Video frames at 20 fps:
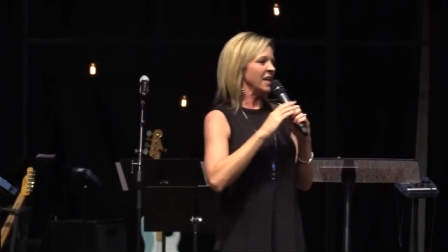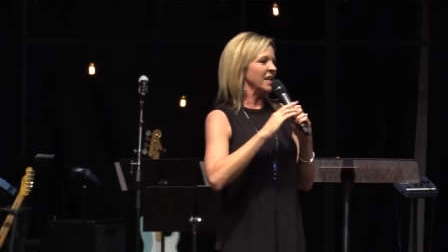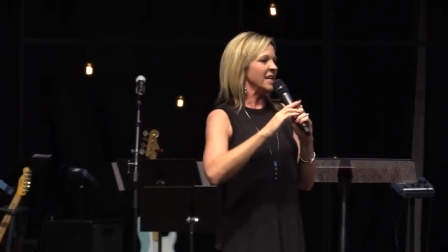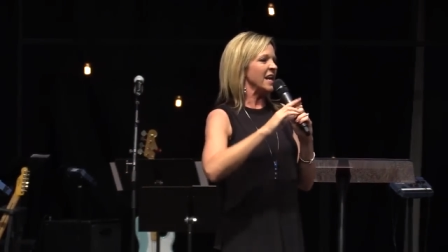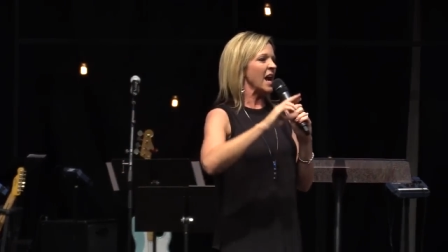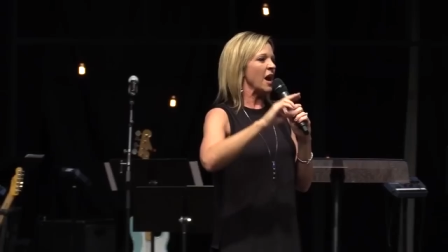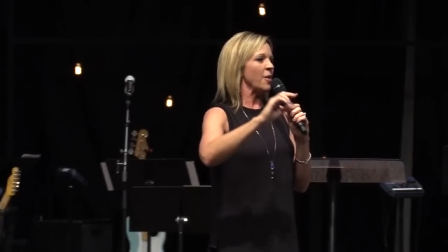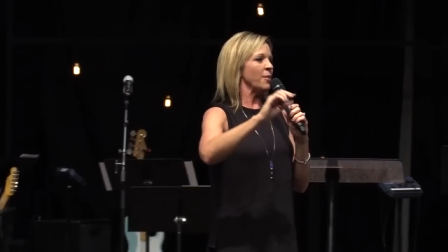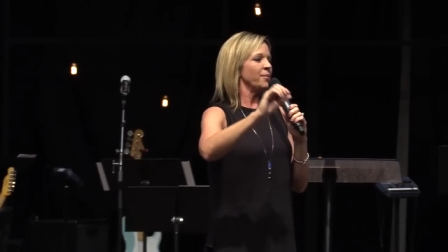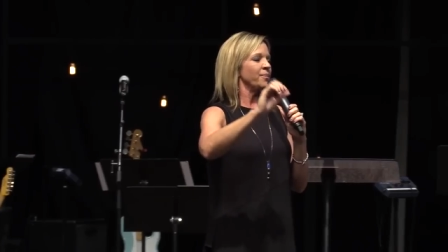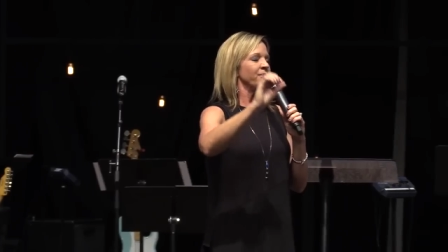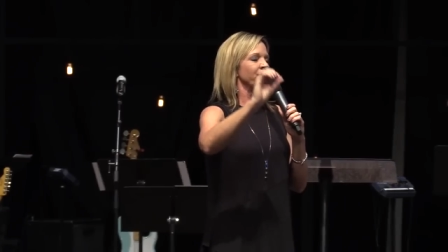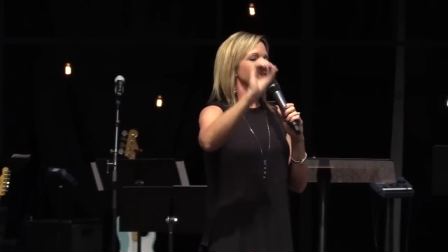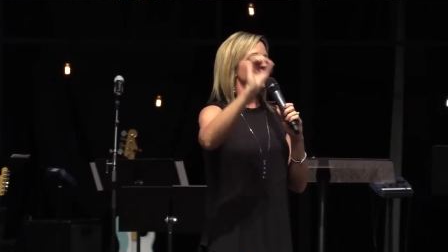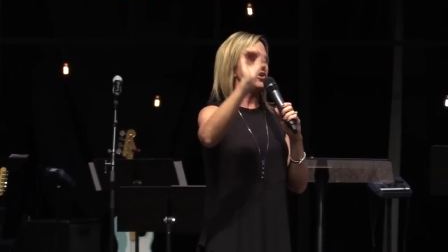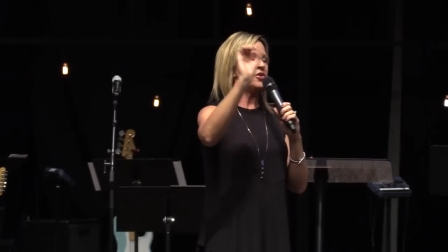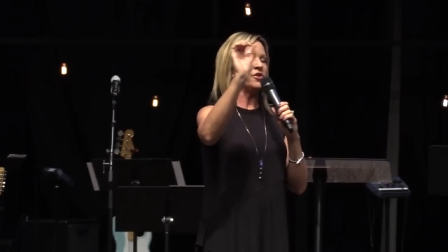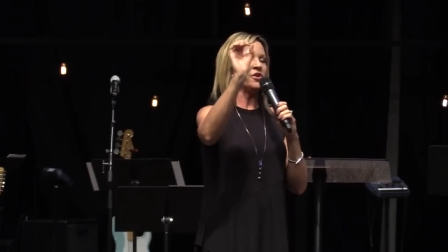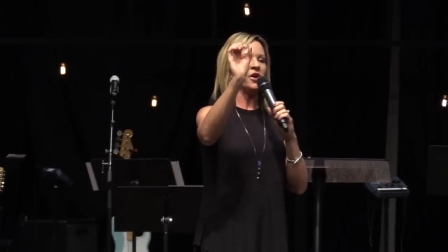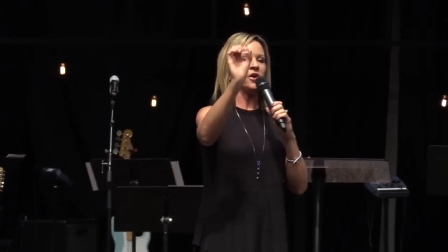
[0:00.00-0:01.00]
Now
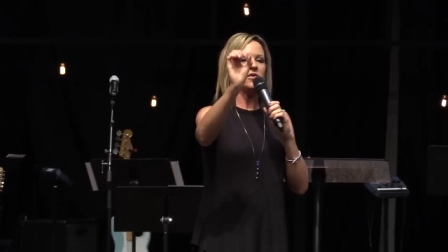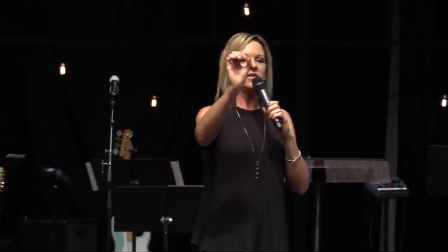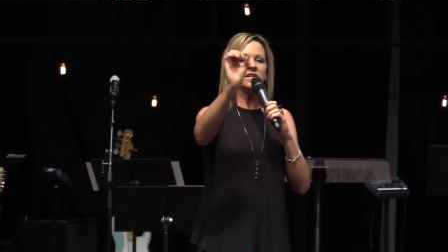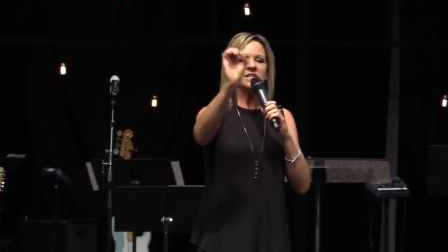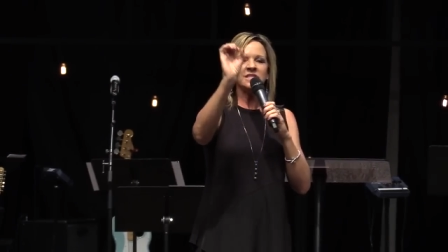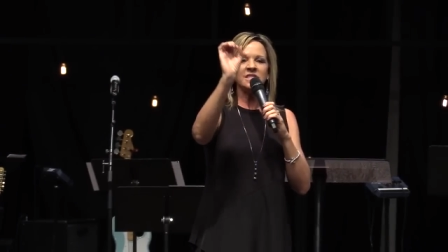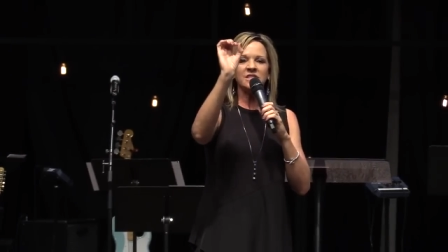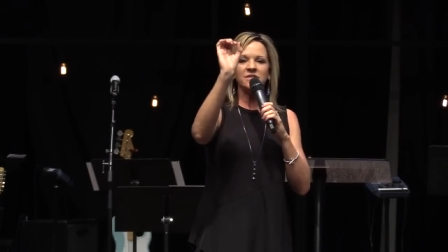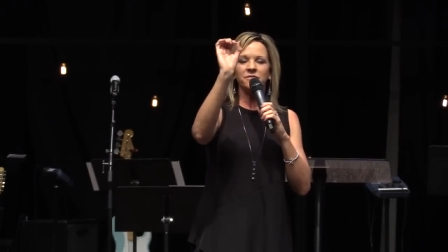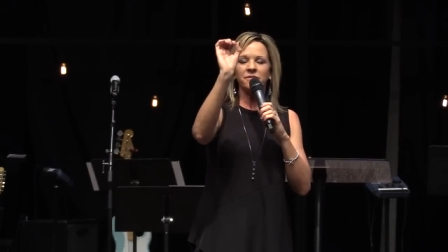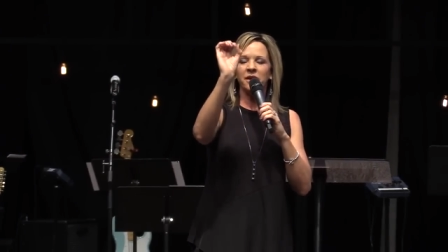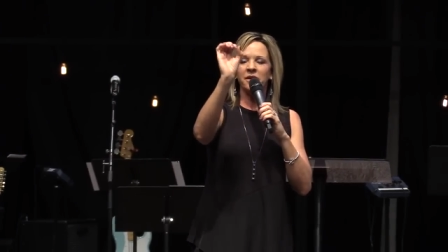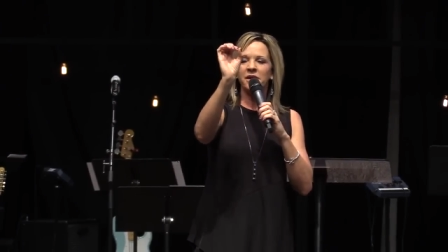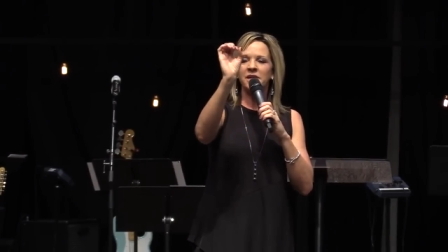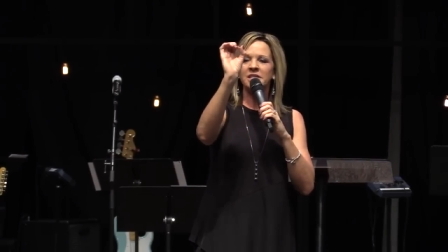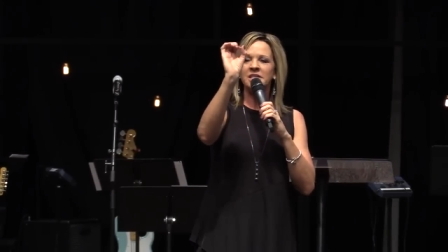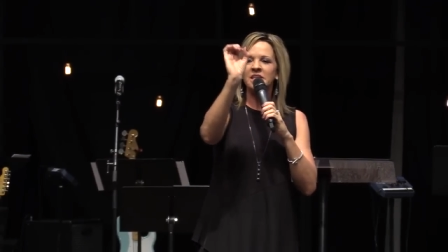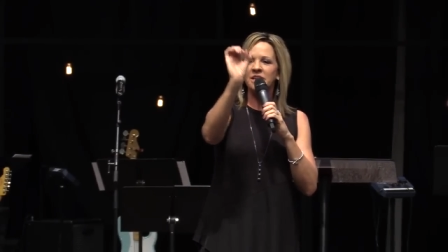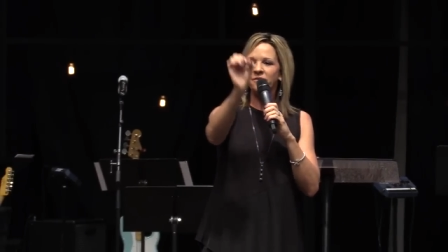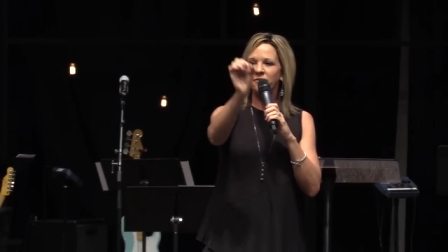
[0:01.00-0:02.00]
you know this is
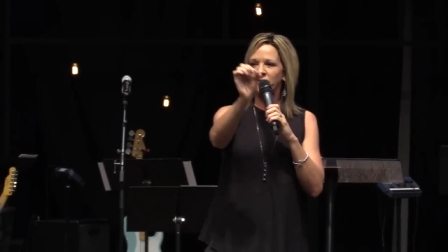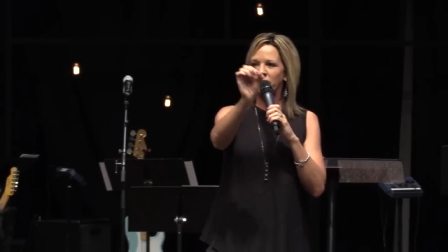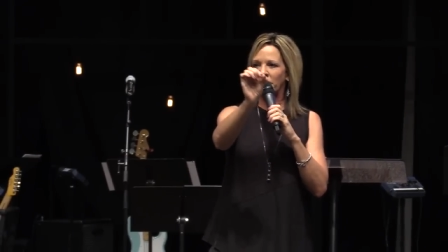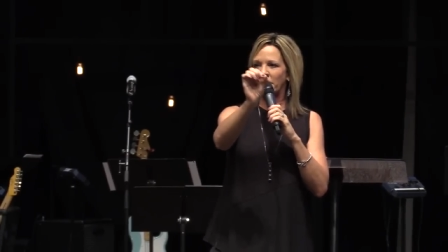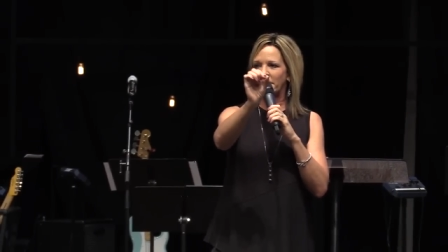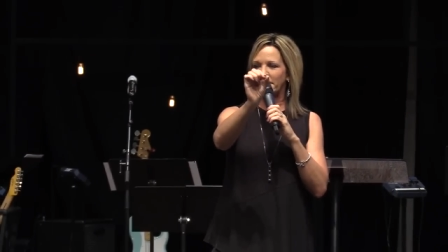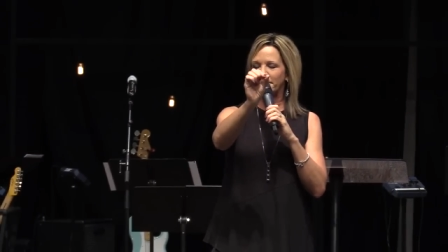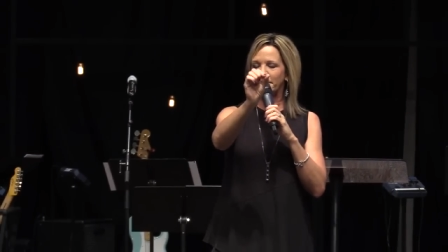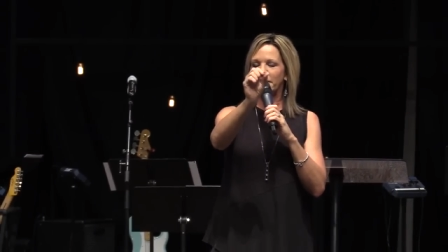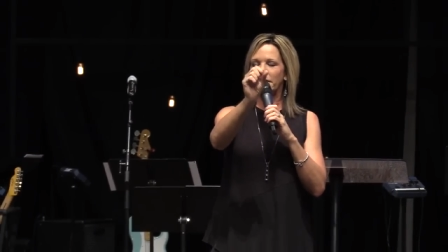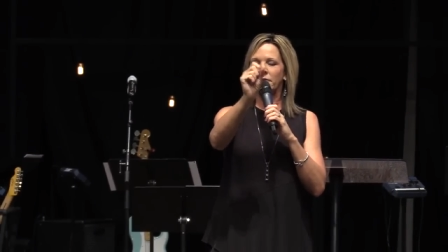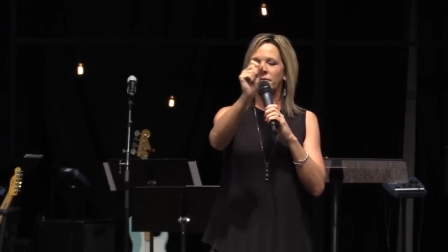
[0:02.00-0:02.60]
very different